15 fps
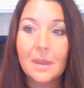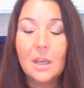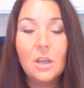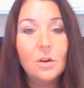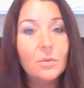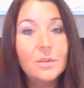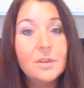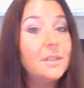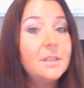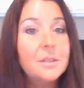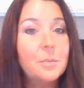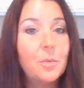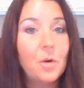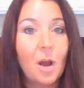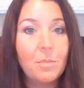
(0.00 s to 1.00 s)
This is
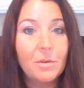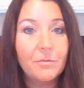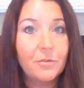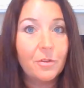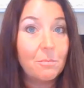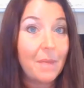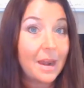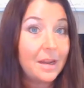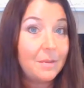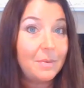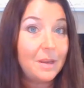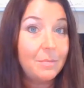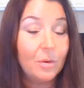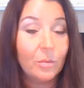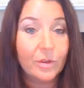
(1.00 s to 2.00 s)
a problem for many
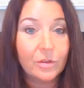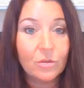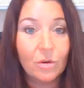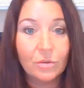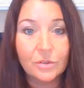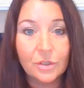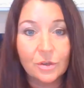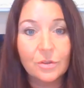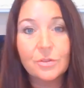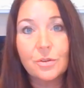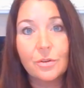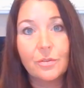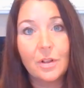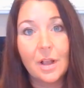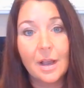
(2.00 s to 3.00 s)
people with Crohn's and
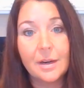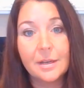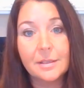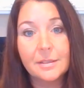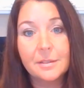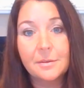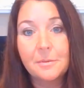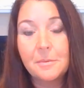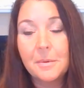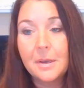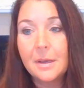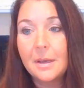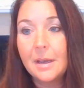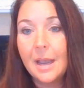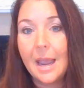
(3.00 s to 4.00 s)
ulcerative colitis,
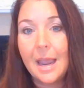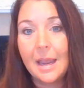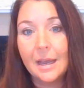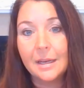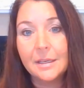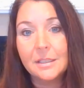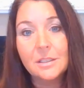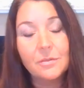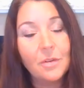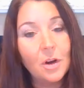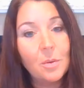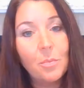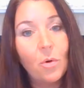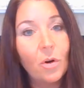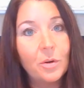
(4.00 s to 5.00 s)
and it's a very
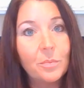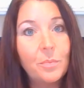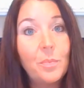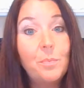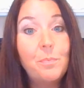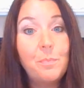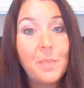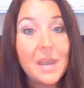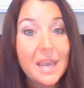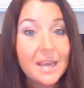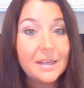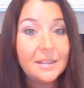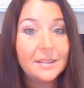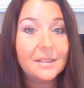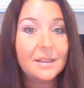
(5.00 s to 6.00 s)
important
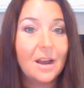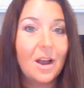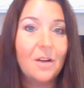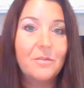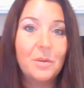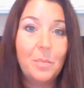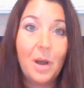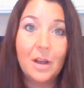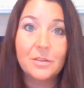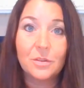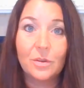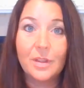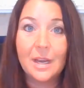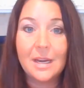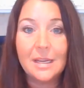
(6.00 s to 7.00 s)
piece of the
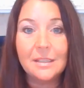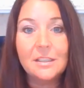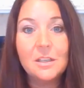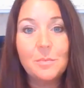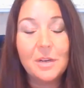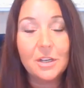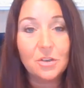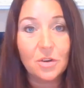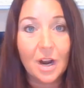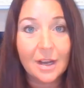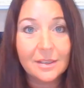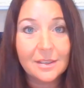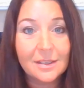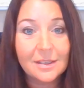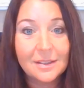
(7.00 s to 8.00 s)
puzzle that needs to be
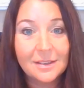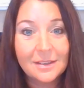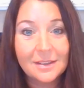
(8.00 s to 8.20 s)
addressed.